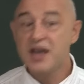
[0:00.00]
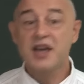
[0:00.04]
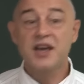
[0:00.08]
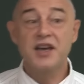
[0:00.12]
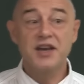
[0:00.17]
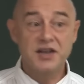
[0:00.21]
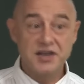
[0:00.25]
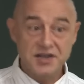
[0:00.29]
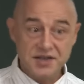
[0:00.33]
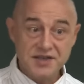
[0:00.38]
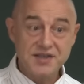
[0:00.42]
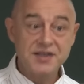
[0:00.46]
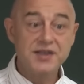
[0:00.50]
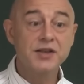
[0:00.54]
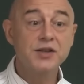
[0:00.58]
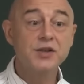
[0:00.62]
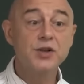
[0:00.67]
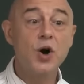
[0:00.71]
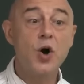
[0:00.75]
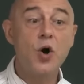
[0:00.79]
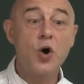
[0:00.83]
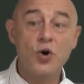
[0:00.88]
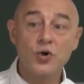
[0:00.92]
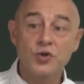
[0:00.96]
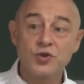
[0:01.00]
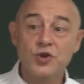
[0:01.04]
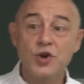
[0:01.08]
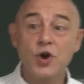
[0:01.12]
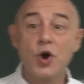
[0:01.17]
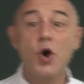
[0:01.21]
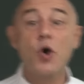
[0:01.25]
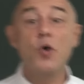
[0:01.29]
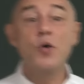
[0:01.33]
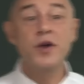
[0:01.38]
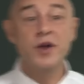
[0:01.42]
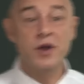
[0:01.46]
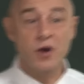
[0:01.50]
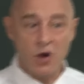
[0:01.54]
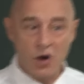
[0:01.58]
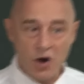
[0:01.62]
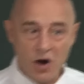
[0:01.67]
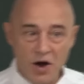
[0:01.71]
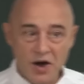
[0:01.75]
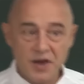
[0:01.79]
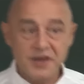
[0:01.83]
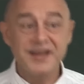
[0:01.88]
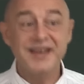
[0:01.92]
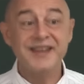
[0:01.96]
It is still ongoing
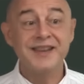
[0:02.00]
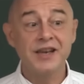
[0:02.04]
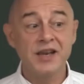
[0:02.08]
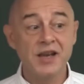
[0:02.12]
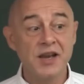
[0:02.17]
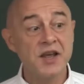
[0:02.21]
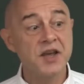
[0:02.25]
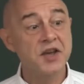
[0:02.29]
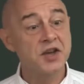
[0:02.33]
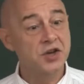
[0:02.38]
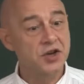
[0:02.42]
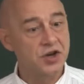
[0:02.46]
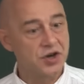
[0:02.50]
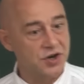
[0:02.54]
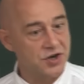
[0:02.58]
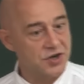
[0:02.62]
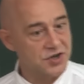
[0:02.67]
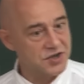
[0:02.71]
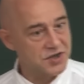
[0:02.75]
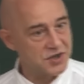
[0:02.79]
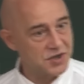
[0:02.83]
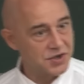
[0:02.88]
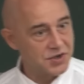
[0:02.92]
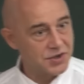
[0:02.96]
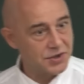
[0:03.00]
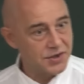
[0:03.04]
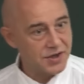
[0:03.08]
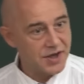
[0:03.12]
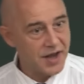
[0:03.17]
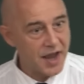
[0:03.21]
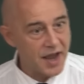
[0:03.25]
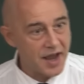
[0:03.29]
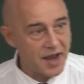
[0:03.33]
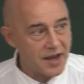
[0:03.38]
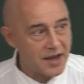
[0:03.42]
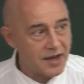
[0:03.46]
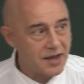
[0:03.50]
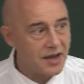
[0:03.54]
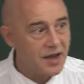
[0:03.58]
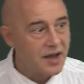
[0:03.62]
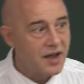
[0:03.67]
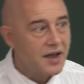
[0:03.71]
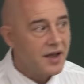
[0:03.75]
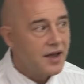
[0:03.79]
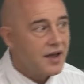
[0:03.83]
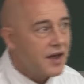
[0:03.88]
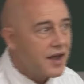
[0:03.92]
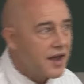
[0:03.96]
on and lingers today.
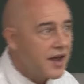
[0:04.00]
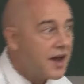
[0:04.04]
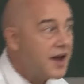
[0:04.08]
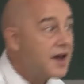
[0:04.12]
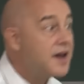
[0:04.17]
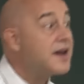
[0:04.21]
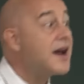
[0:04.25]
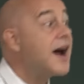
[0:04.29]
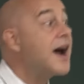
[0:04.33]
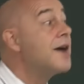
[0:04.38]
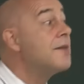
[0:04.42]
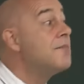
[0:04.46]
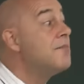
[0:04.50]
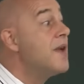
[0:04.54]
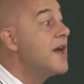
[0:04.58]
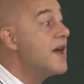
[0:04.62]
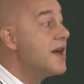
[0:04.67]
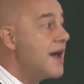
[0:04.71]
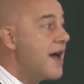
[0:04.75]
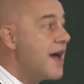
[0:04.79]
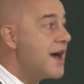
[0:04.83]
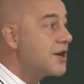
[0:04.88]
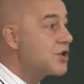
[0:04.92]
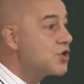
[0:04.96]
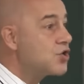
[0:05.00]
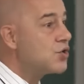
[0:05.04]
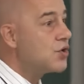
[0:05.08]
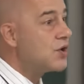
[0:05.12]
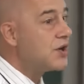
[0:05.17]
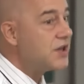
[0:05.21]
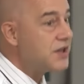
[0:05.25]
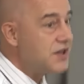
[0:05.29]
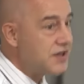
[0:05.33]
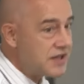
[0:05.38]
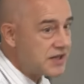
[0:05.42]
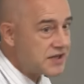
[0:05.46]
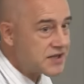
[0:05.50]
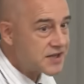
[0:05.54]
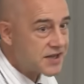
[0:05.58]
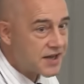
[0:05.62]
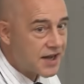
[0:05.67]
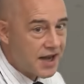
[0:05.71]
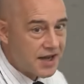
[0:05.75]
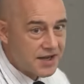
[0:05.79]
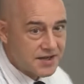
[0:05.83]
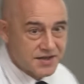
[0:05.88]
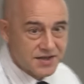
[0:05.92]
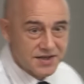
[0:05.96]
And I may actually
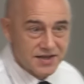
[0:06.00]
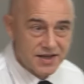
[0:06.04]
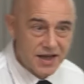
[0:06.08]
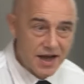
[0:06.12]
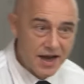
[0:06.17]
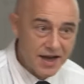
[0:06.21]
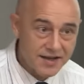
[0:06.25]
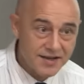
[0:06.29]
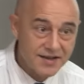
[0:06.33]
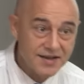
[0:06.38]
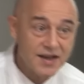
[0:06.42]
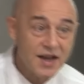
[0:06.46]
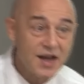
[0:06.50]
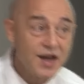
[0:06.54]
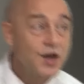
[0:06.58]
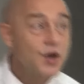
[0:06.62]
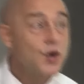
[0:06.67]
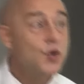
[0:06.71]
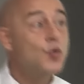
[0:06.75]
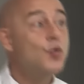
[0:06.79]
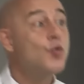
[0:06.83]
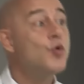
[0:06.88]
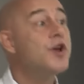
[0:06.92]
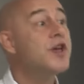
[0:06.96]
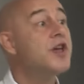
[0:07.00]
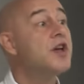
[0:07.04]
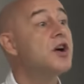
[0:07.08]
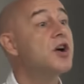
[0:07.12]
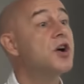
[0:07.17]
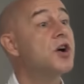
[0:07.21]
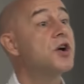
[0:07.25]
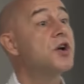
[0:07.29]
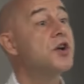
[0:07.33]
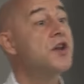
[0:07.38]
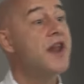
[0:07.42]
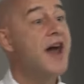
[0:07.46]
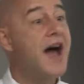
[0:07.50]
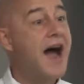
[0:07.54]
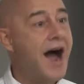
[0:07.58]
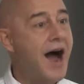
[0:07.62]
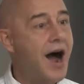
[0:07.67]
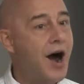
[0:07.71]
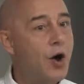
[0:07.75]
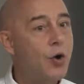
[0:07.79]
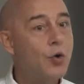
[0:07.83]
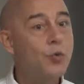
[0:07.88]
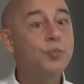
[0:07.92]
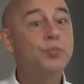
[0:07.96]
discuss that we are
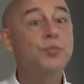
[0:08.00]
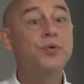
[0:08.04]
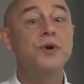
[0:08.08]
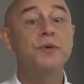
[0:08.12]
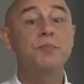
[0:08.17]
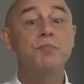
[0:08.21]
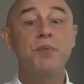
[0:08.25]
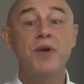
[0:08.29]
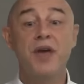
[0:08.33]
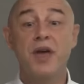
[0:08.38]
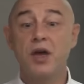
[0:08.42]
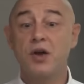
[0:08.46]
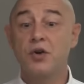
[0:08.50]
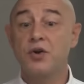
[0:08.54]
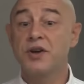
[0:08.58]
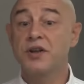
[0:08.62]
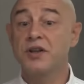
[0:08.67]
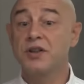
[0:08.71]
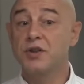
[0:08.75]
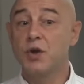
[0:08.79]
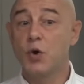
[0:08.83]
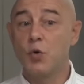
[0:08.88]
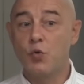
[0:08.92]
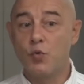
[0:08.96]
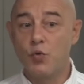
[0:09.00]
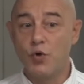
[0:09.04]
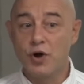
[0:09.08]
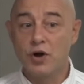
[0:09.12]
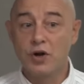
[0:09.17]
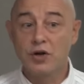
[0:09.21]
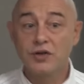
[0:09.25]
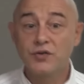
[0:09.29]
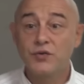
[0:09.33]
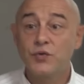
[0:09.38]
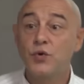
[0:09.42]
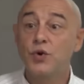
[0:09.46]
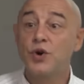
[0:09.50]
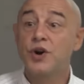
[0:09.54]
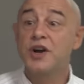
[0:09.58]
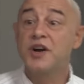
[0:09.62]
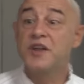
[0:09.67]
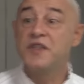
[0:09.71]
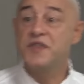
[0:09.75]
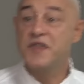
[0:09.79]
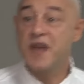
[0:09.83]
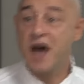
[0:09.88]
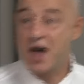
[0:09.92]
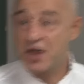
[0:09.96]
now preparing the world for
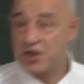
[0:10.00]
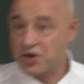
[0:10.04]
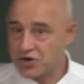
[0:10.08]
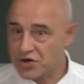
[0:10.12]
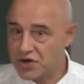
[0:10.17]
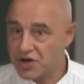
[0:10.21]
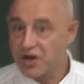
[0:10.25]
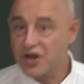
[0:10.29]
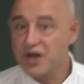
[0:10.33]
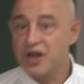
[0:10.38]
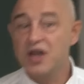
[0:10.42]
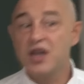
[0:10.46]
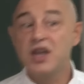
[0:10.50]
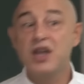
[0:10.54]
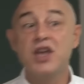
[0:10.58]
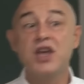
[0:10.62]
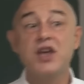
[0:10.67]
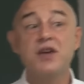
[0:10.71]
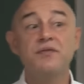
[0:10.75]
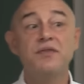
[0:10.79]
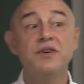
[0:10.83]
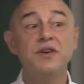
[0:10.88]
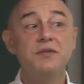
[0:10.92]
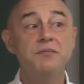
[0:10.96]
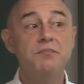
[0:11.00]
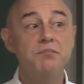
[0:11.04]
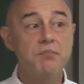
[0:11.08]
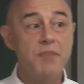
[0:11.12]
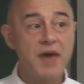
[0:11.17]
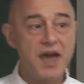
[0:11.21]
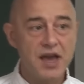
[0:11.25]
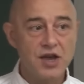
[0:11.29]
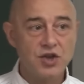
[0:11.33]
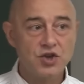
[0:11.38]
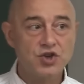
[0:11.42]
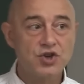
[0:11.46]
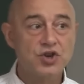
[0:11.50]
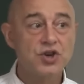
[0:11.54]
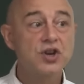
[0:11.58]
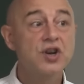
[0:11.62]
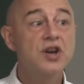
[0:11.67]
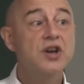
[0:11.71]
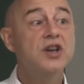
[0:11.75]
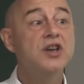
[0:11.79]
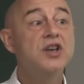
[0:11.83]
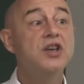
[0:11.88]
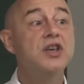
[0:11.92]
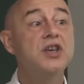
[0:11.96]
another, even major,
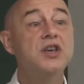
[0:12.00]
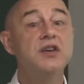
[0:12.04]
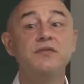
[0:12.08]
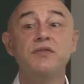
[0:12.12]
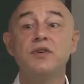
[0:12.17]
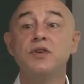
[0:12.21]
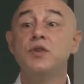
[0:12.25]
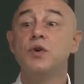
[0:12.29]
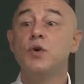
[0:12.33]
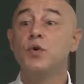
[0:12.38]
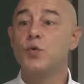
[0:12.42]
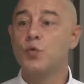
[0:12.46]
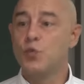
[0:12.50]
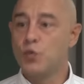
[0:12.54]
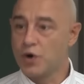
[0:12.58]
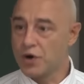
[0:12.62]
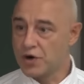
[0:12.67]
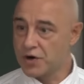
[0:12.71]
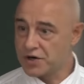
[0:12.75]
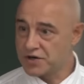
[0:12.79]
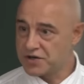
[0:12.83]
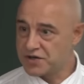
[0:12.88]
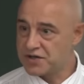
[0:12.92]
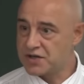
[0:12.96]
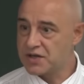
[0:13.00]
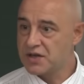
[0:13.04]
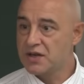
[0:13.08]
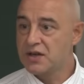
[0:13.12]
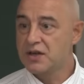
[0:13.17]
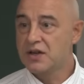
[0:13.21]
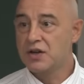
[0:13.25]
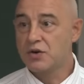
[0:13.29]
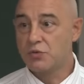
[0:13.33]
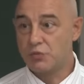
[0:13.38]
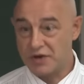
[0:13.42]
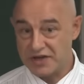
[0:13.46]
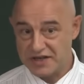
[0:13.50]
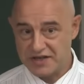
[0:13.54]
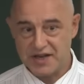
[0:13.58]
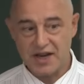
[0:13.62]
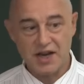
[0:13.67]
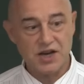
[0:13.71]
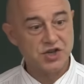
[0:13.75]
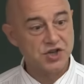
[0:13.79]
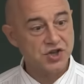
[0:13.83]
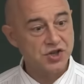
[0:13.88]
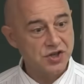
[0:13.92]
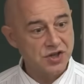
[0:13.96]
even worse
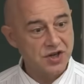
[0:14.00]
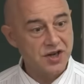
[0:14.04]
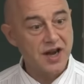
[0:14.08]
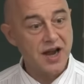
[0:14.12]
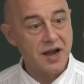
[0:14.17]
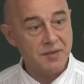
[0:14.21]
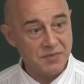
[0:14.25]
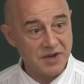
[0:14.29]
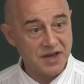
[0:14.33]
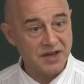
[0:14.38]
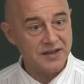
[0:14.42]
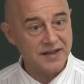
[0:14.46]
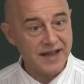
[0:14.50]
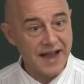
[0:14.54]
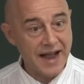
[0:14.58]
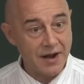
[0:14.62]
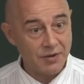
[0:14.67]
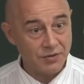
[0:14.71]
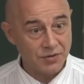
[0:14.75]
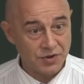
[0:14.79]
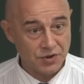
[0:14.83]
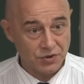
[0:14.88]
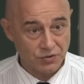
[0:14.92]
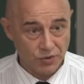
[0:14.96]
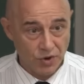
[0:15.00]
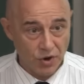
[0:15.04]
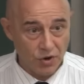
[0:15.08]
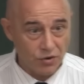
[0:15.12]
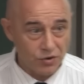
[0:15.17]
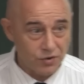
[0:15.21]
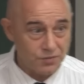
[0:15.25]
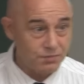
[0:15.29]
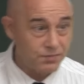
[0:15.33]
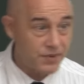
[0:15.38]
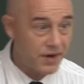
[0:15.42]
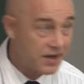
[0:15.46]
recession coming down the road.